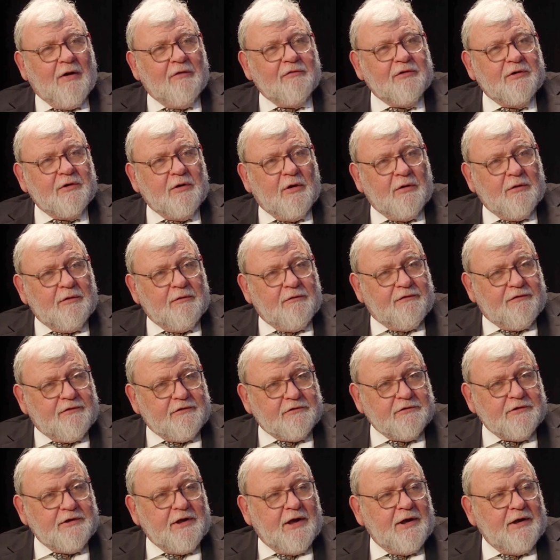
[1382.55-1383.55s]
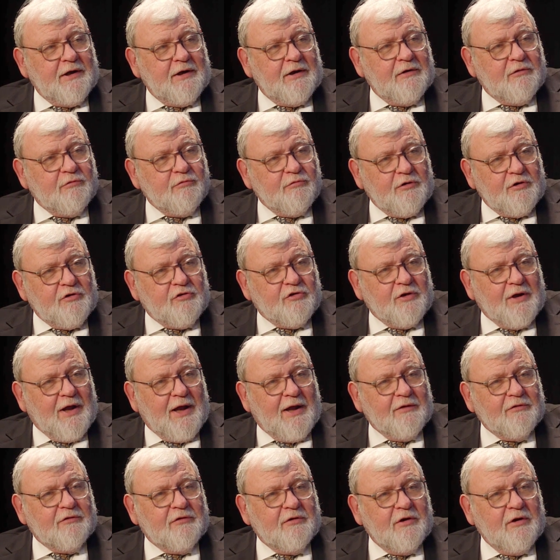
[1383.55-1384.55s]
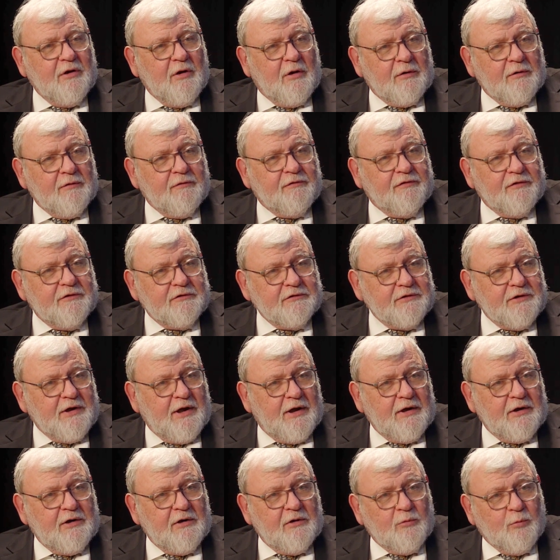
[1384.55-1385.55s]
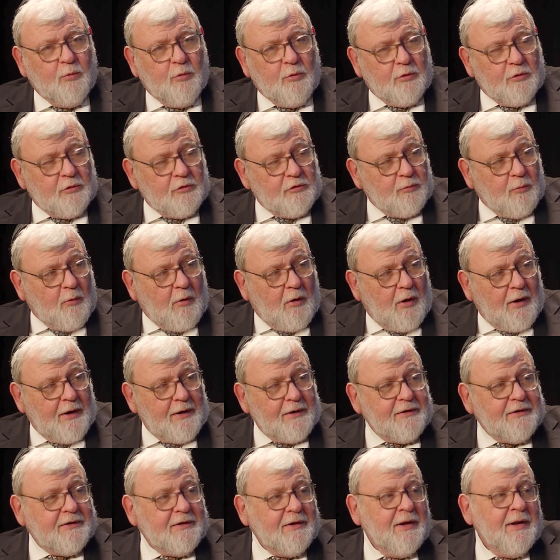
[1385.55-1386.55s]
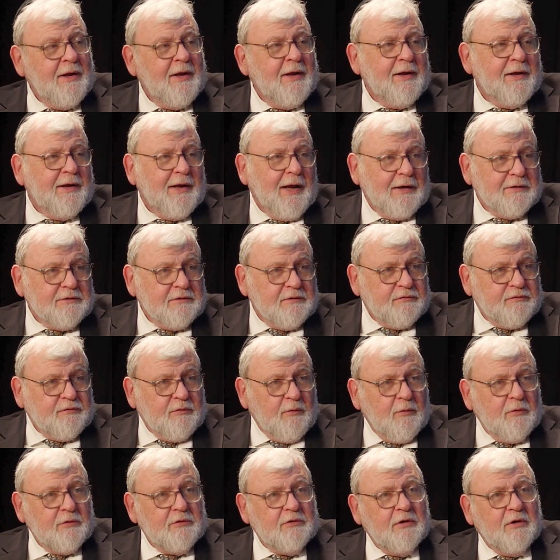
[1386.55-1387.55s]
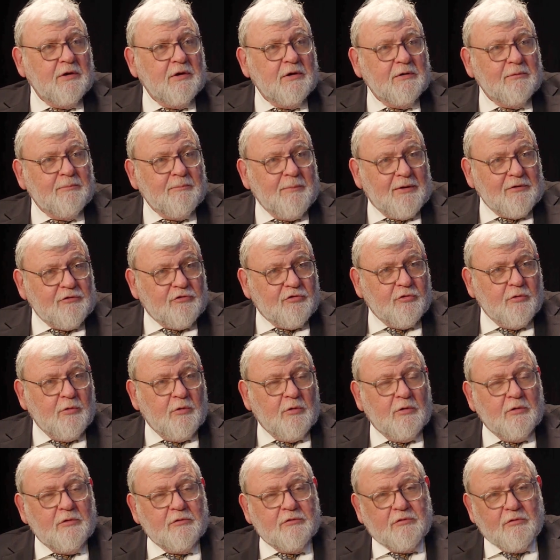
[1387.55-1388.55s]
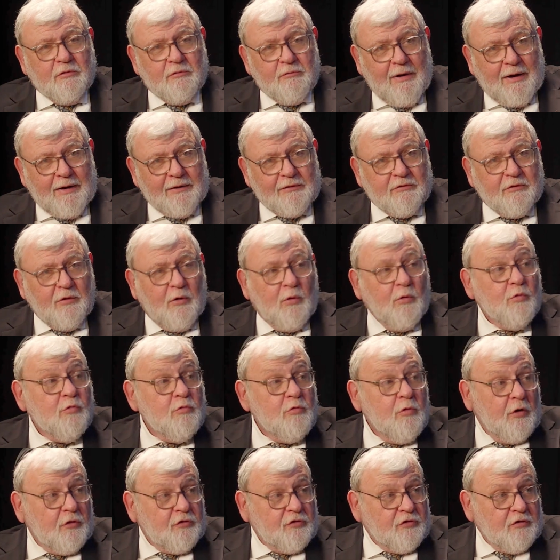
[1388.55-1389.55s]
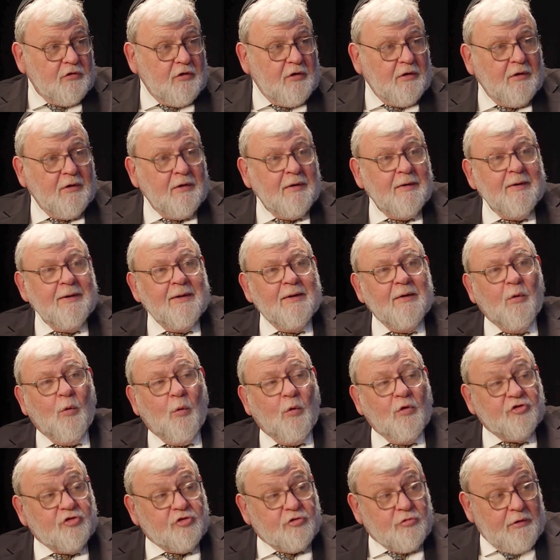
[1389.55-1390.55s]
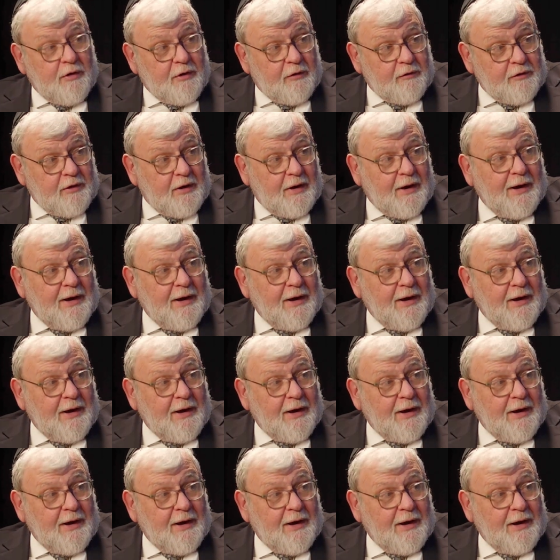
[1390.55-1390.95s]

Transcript: in unaffiliated, reaching out to the unaffiliated worldwide, California, Montreal, Toronto, Russia, Australia.